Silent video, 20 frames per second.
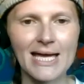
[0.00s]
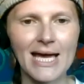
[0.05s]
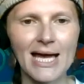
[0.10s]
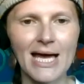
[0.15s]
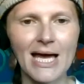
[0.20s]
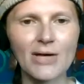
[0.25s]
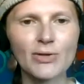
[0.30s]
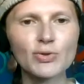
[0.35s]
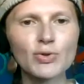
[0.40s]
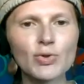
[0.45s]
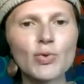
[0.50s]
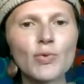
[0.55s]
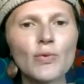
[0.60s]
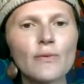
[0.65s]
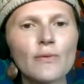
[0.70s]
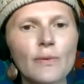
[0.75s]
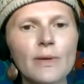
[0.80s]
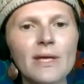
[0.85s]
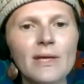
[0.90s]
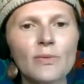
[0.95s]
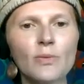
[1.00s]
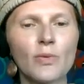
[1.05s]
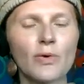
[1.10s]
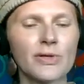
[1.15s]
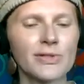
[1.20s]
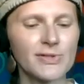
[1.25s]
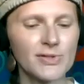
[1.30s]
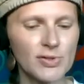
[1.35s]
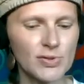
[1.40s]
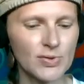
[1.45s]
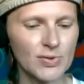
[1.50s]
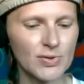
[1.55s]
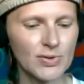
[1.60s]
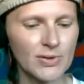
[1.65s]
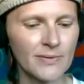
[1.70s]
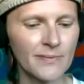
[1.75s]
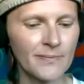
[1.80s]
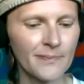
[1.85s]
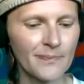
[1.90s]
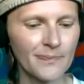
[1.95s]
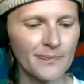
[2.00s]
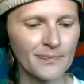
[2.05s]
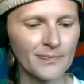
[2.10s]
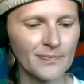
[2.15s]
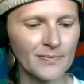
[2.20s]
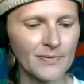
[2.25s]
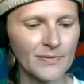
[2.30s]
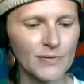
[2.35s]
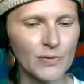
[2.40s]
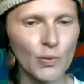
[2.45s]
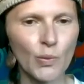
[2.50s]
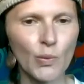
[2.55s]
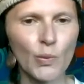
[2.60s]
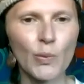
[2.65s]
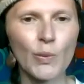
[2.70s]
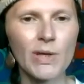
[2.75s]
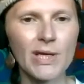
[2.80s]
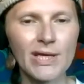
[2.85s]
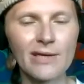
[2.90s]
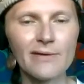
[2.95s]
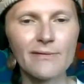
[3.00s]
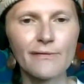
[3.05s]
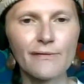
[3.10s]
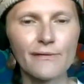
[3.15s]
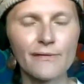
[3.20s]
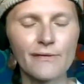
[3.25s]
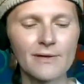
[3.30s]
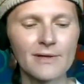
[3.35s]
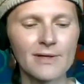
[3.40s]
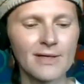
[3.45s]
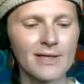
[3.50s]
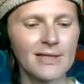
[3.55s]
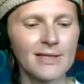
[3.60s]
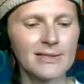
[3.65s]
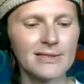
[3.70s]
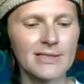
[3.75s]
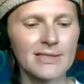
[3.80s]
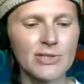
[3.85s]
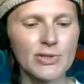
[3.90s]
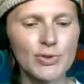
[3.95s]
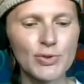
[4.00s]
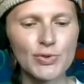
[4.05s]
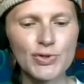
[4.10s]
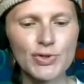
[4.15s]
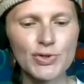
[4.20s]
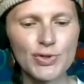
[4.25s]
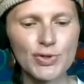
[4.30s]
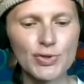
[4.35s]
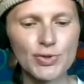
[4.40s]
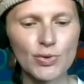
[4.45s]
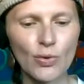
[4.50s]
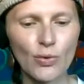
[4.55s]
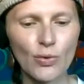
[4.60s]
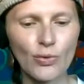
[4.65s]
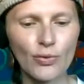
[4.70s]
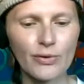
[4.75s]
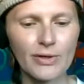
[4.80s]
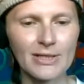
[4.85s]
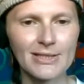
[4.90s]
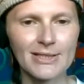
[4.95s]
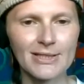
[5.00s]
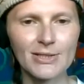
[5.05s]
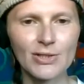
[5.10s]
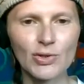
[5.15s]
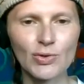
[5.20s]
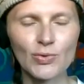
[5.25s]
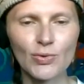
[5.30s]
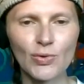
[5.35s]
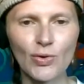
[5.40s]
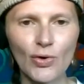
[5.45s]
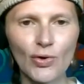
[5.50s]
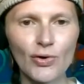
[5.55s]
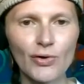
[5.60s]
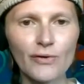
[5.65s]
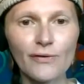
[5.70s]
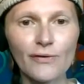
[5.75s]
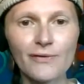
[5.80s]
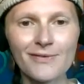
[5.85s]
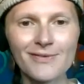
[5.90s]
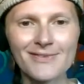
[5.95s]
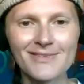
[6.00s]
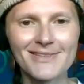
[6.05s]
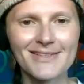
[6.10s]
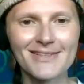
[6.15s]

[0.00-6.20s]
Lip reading: How do we want to weave the new story, the new earth,